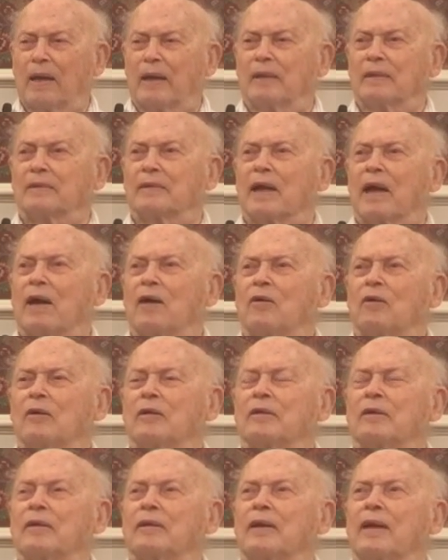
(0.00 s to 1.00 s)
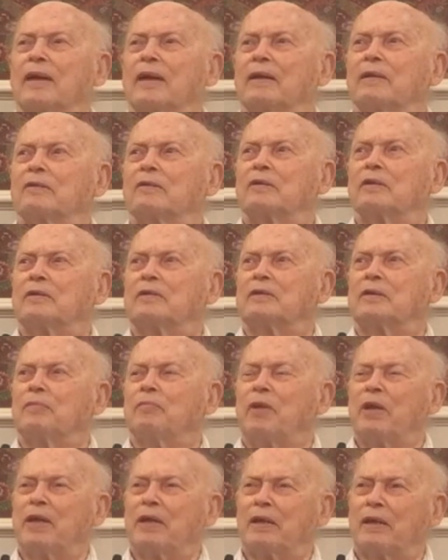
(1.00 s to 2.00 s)
Now, it looked to
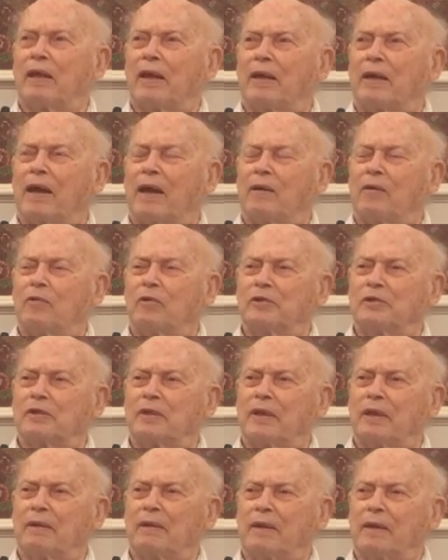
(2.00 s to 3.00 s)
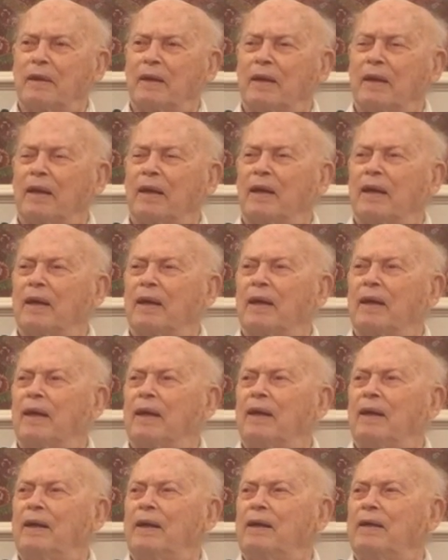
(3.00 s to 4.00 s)
me like I was getting
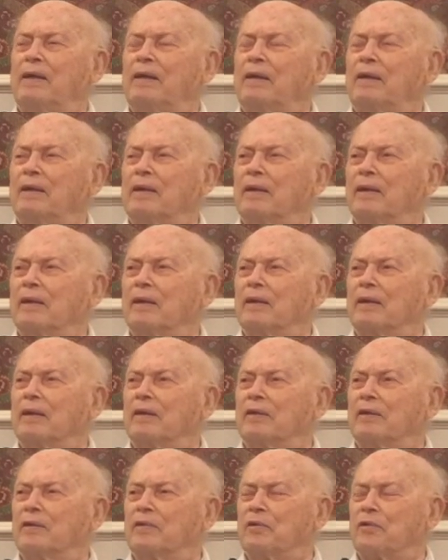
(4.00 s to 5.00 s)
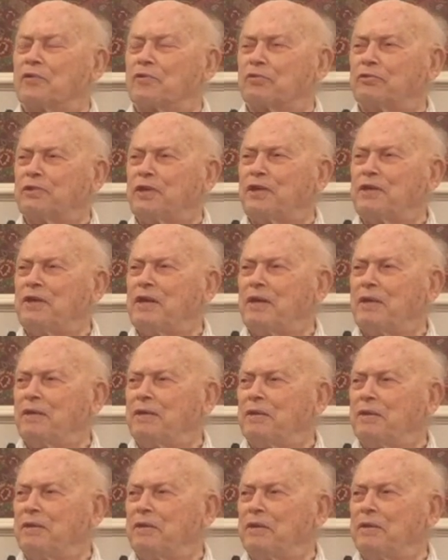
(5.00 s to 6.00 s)
a
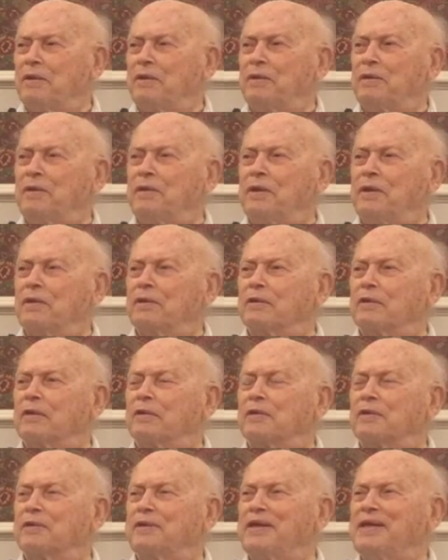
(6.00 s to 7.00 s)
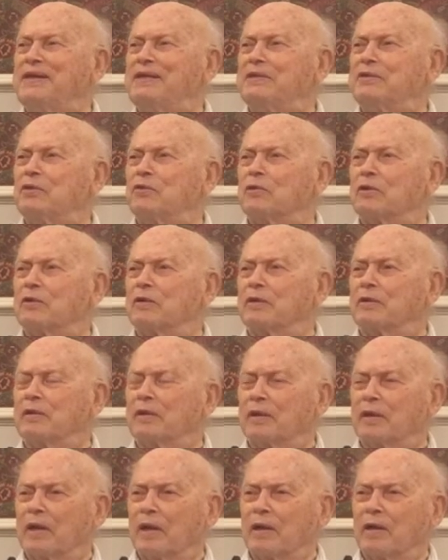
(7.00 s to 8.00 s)
3-year detour
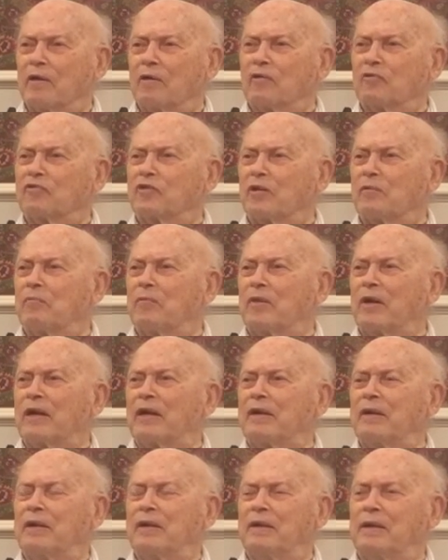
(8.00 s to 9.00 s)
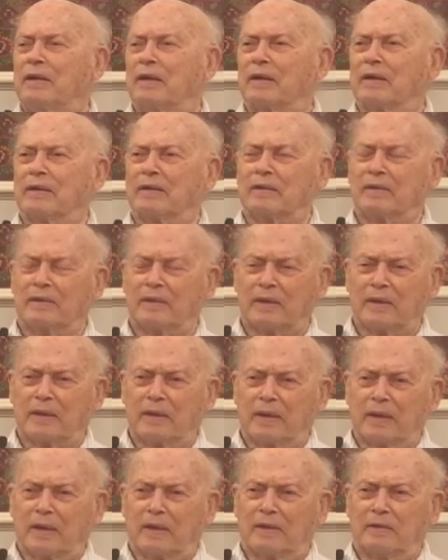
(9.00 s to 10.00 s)
from my
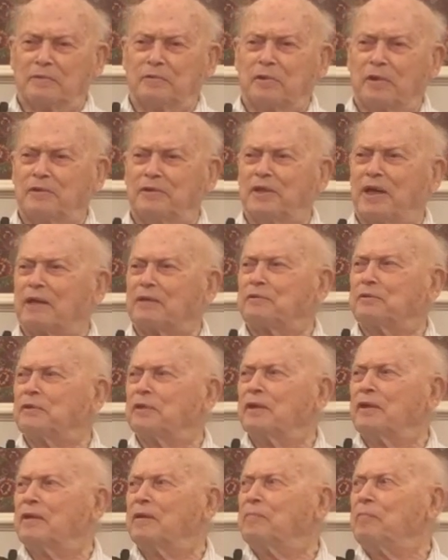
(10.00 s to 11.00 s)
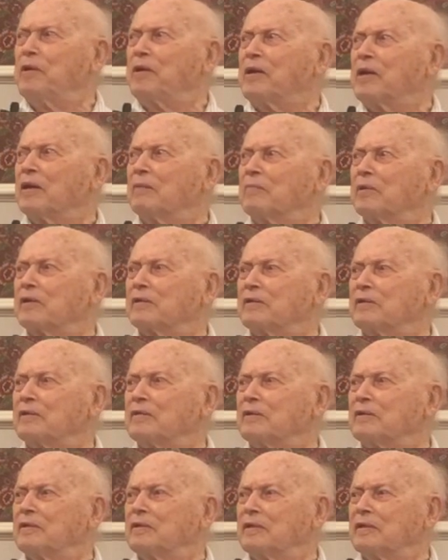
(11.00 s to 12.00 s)
trajectory to become
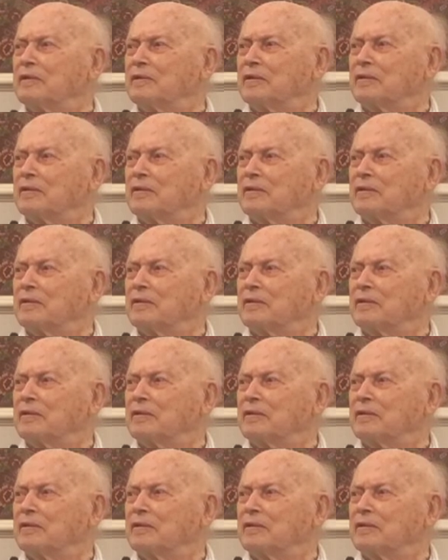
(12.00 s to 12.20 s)
a